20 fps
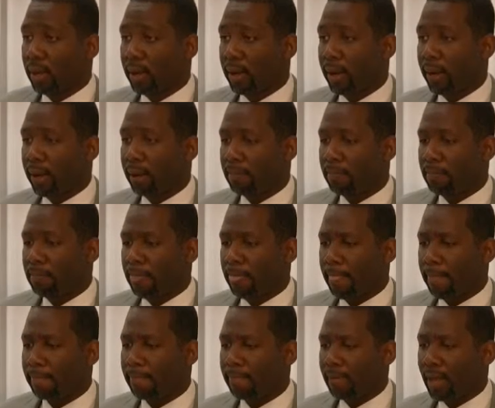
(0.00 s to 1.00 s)

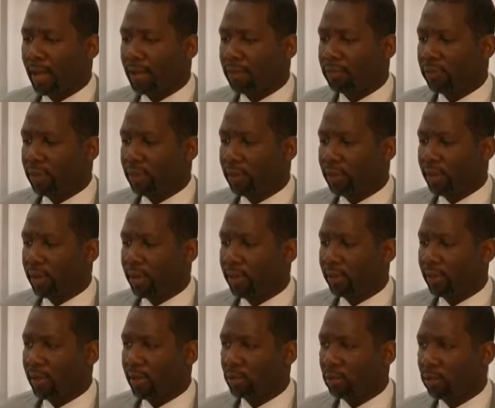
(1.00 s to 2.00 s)
I think
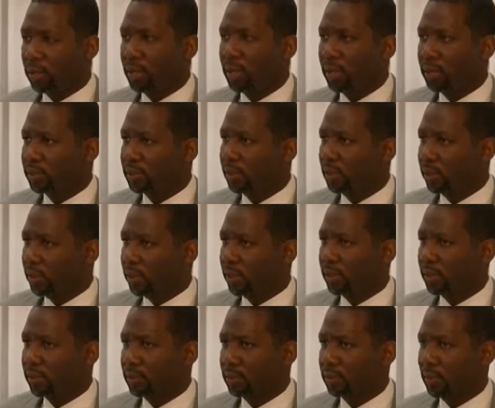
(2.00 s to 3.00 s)
that we as
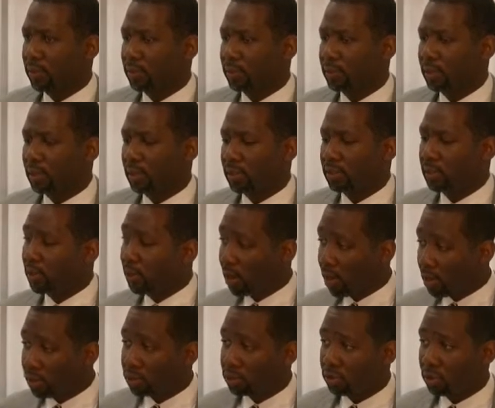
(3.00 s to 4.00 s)
a
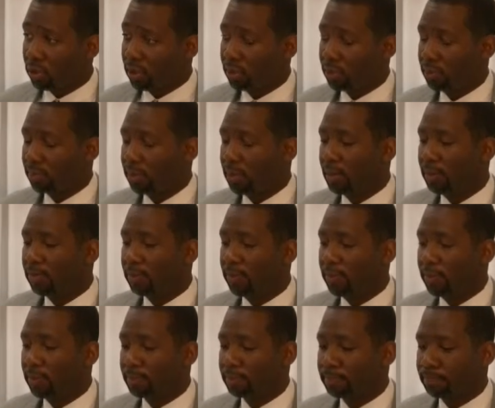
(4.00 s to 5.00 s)
culture and as a
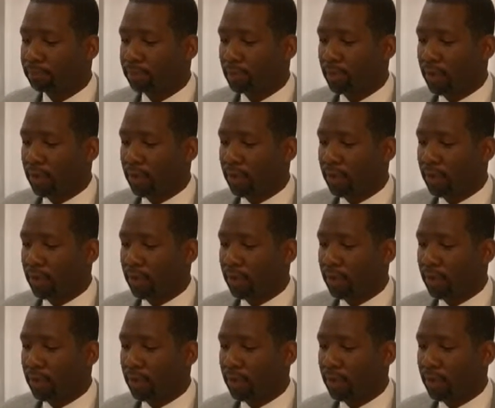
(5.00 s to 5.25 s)
people